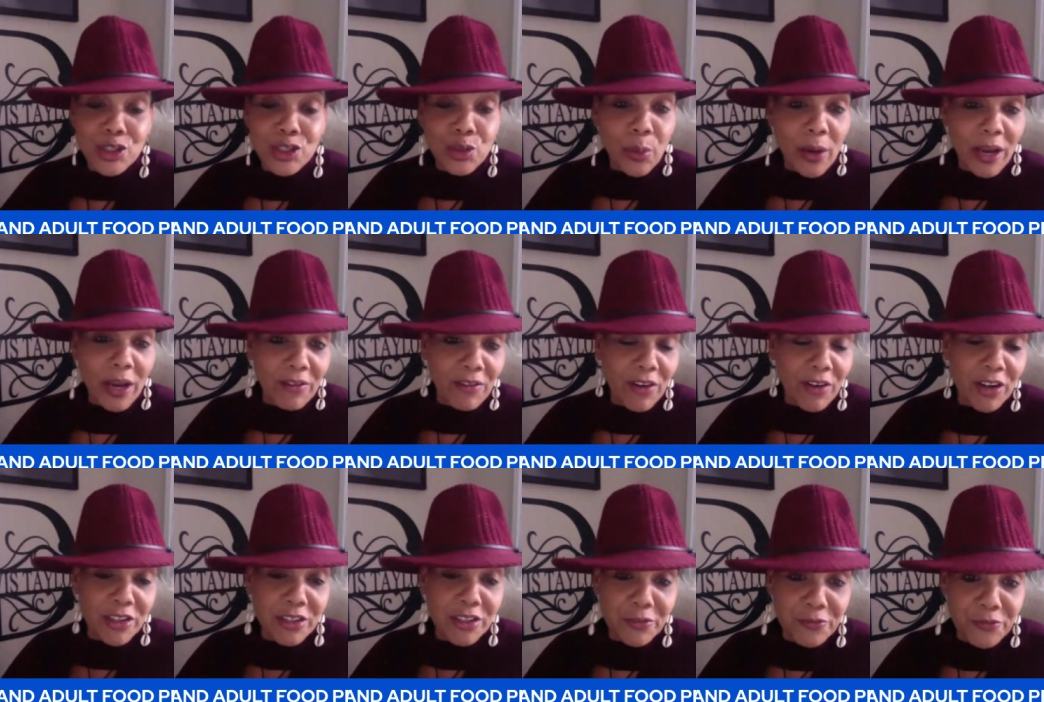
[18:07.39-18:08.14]

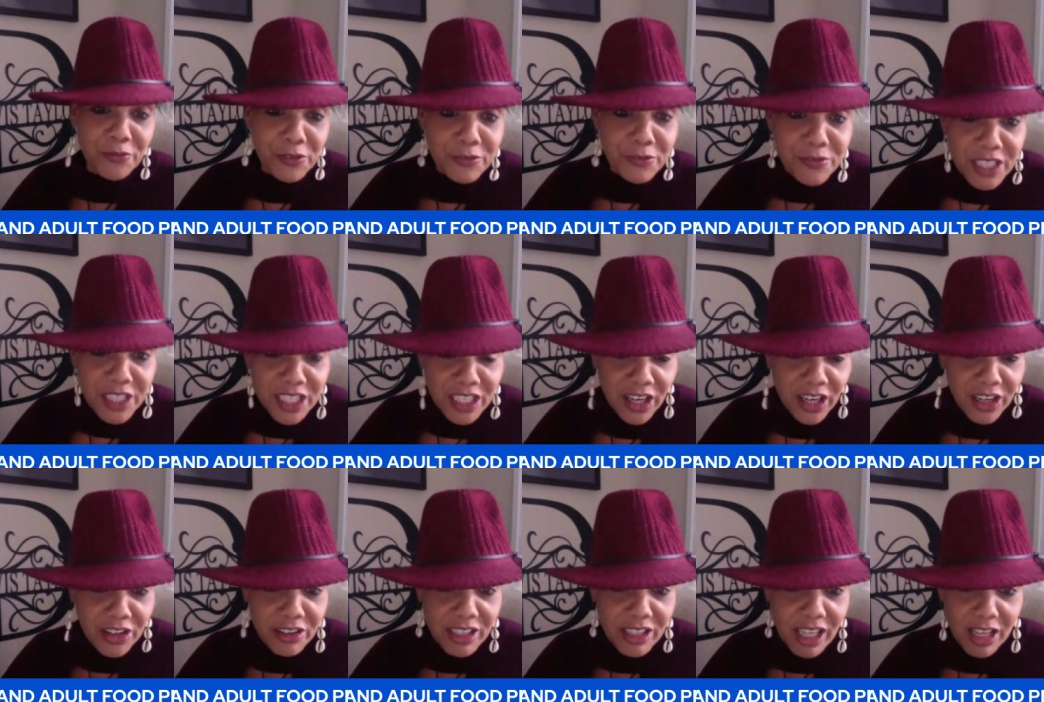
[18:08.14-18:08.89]
1200,
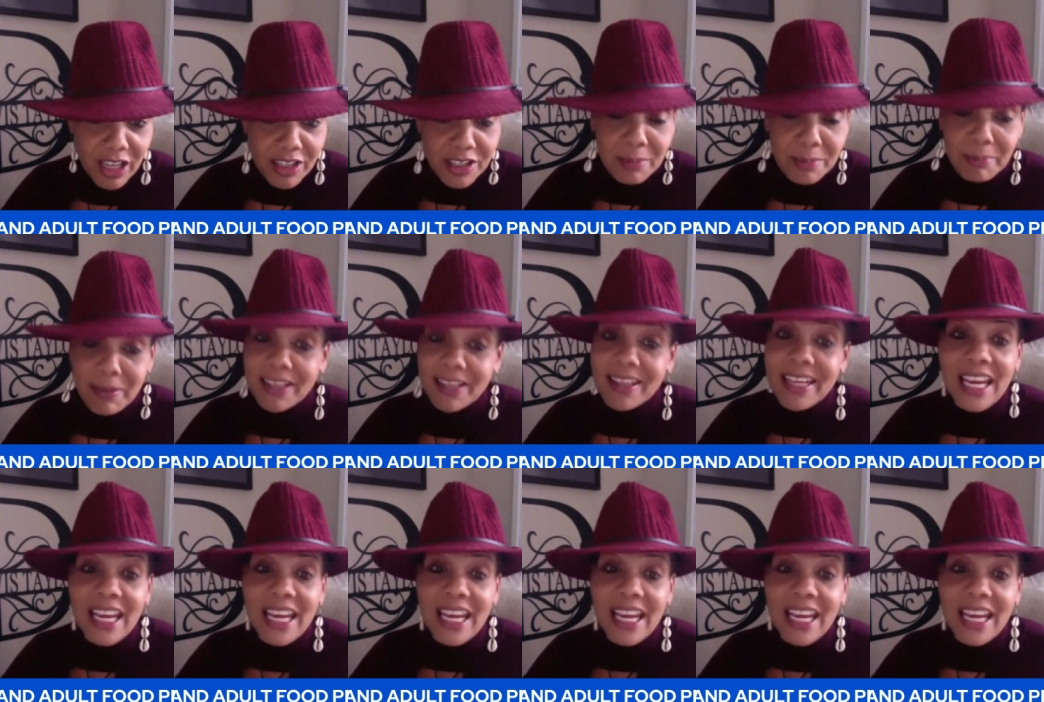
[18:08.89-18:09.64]
1500 dollars a month,
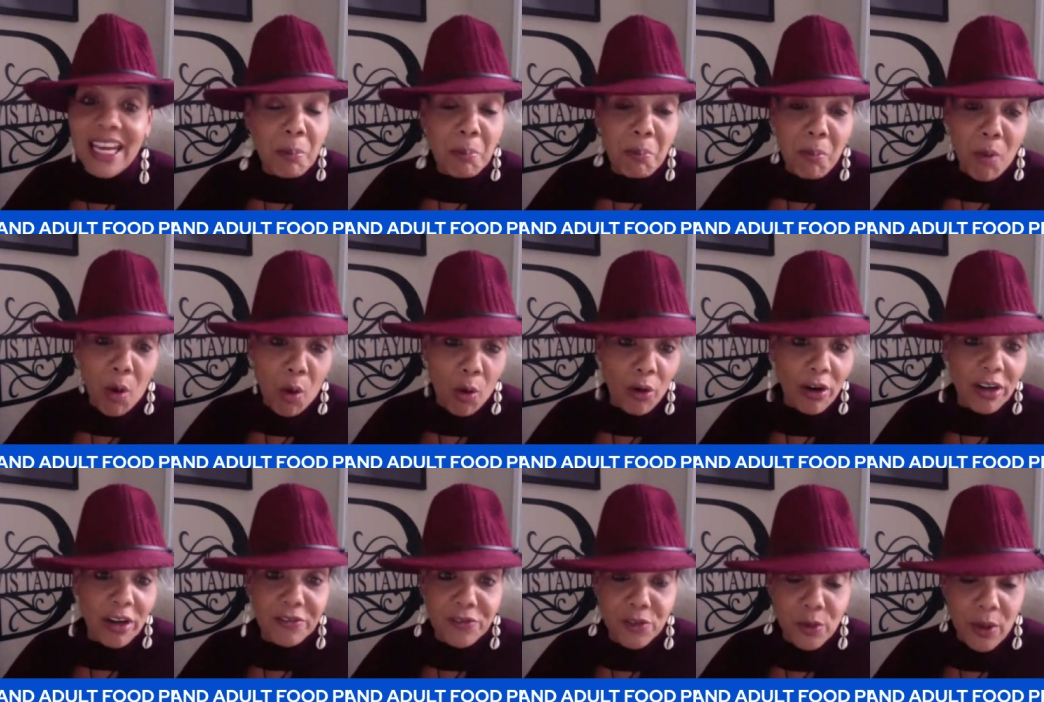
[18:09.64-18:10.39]
even more
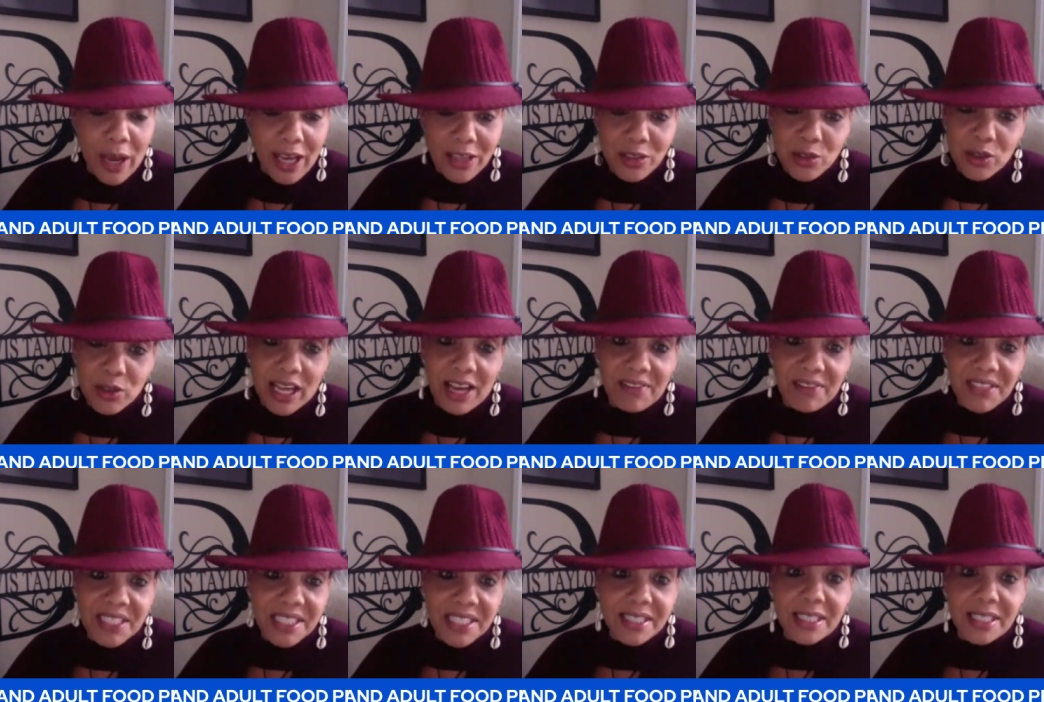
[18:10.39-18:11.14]
if you actually have
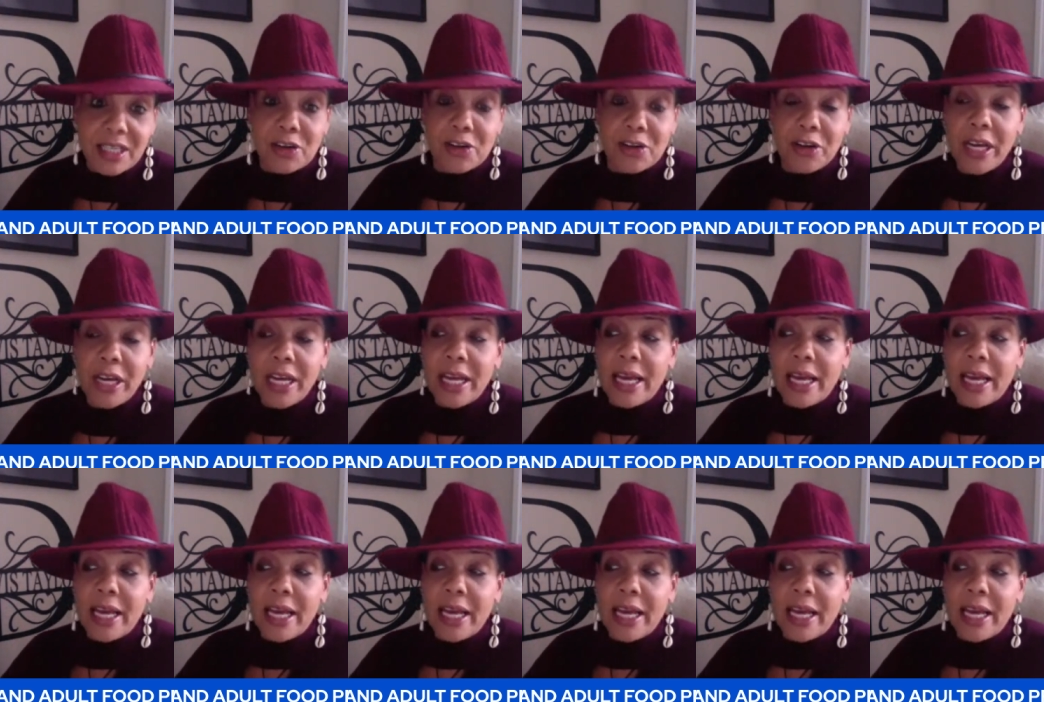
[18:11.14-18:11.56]
a center.